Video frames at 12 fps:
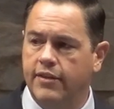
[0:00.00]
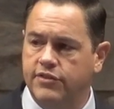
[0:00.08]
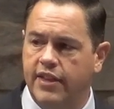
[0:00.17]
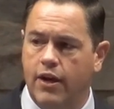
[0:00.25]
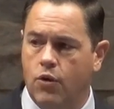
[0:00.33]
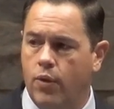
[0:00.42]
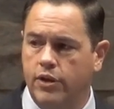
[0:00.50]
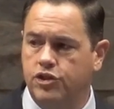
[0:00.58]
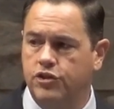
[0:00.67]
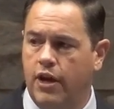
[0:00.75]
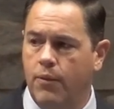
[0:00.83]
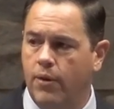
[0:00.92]
wasn't just
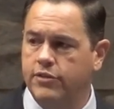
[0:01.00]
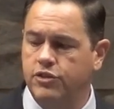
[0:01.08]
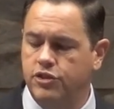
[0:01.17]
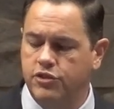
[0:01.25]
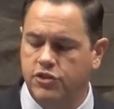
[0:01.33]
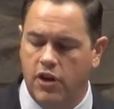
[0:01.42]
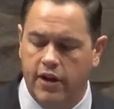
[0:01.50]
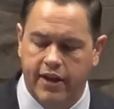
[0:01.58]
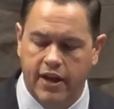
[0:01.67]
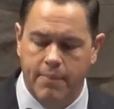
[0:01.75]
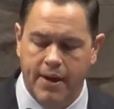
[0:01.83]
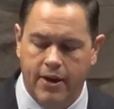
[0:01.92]
talking about
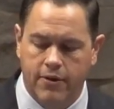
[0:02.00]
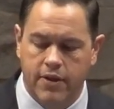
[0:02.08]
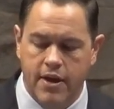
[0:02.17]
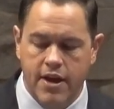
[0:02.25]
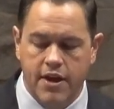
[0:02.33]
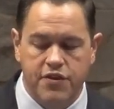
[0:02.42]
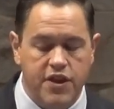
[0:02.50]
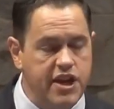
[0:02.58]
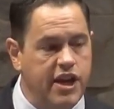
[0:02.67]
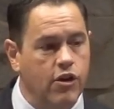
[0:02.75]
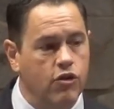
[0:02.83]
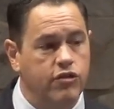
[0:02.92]
the years of
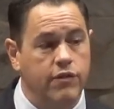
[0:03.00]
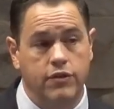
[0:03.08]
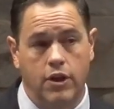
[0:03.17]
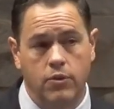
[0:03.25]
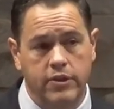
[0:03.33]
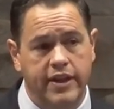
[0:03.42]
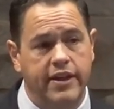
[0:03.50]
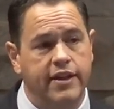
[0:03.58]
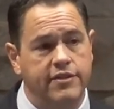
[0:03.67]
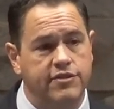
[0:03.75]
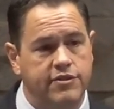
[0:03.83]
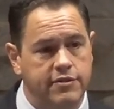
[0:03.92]
loneliness
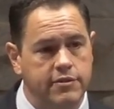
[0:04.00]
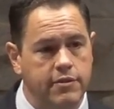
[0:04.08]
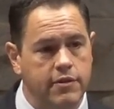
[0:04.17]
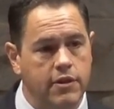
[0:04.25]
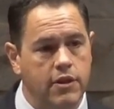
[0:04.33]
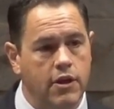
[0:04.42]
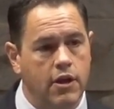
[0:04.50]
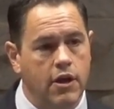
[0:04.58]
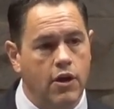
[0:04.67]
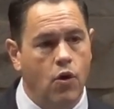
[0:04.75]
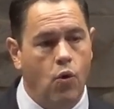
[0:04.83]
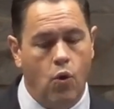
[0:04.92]
or
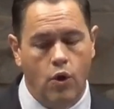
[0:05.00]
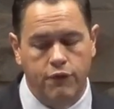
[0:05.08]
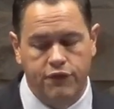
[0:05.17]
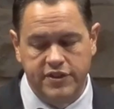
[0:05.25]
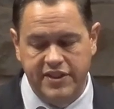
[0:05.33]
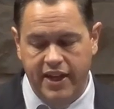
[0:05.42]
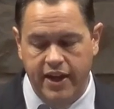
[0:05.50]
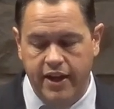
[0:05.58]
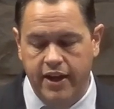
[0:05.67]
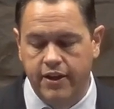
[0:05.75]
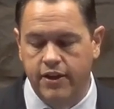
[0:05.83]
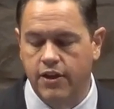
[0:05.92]
fatigue
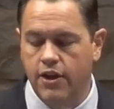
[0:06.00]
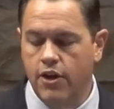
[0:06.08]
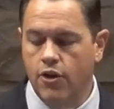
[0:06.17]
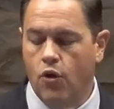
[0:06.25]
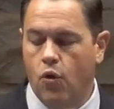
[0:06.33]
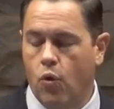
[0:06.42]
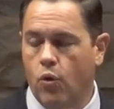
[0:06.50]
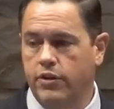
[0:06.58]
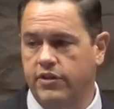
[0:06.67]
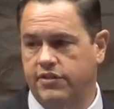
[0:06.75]
or discomfort.